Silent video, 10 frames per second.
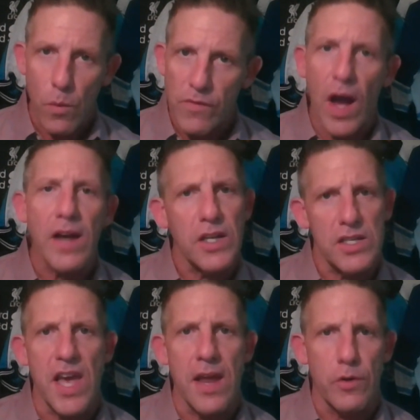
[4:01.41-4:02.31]
We've got
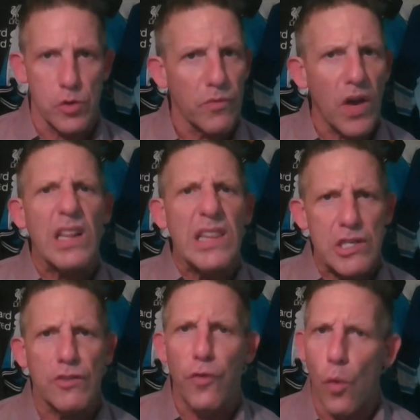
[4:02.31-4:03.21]
contenders. We've got at
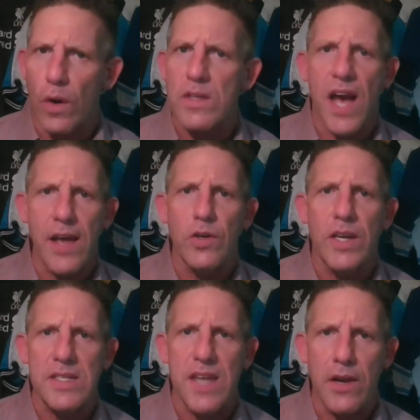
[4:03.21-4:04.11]
least 4 title
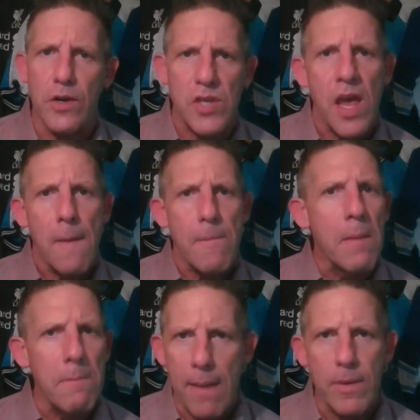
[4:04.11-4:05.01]
contenders.
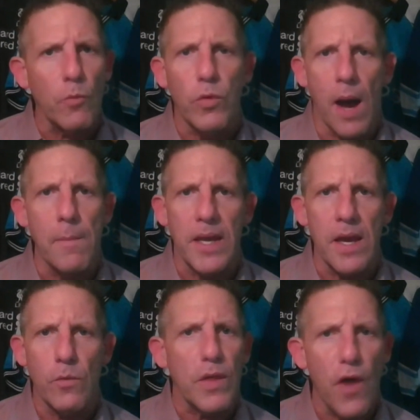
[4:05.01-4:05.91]
And maybe coming
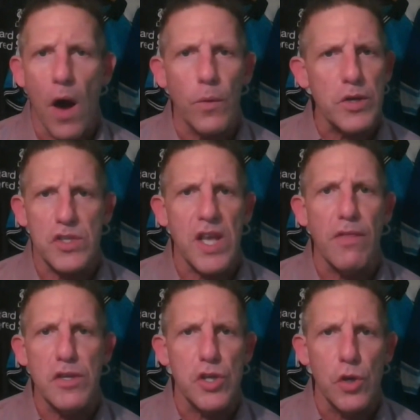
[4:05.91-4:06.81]
in, we thought we just
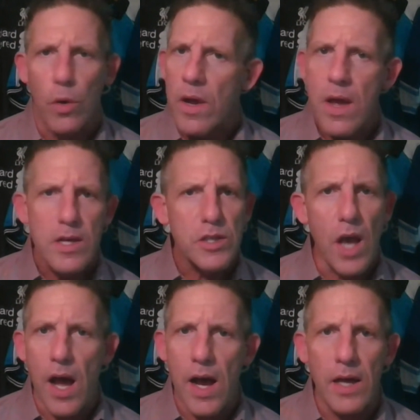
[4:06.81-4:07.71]
had the 2,
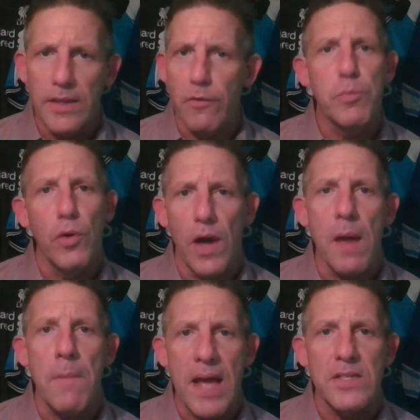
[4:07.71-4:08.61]
Liverpool
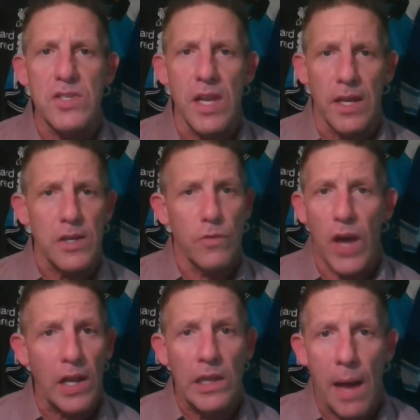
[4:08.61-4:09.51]
and Man City. So we've
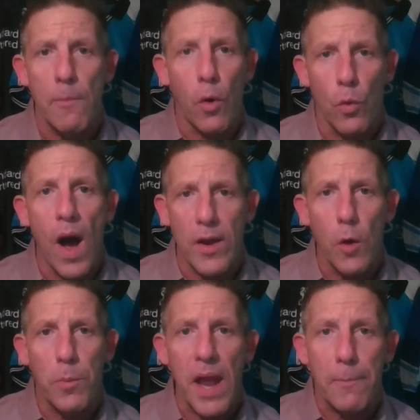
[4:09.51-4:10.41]
got a lot more wide
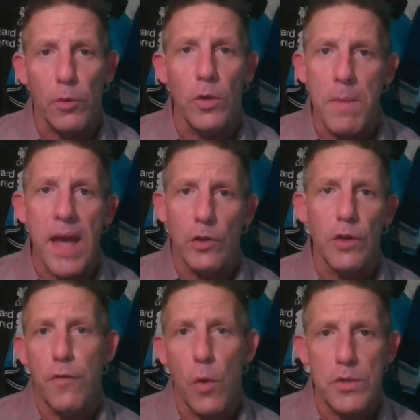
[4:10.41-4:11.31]
open April and May to
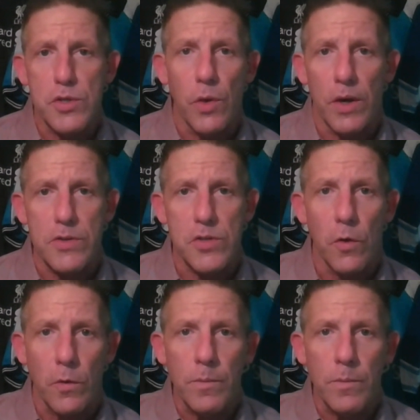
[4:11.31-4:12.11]
look forward to on DAZN.